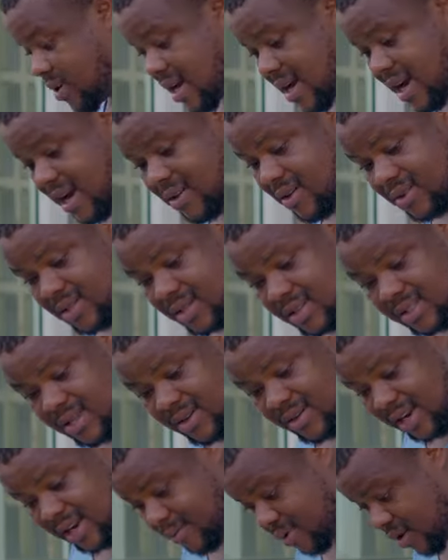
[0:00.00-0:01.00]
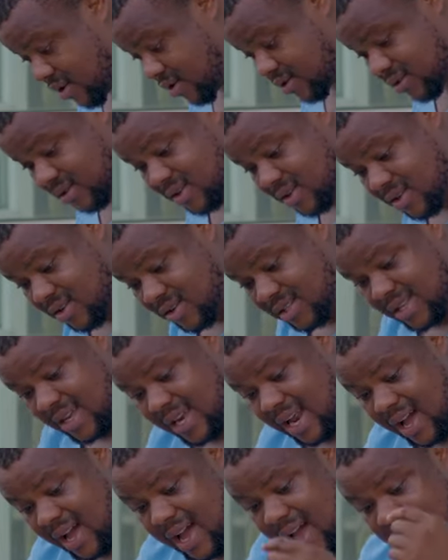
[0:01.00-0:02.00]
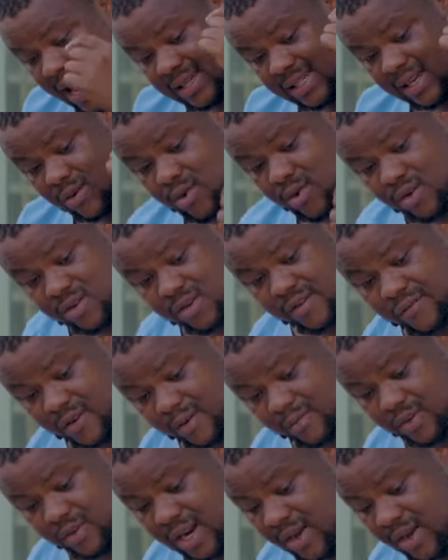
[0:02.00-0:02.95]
una na go to say una be nurse? No say na. I show you uniform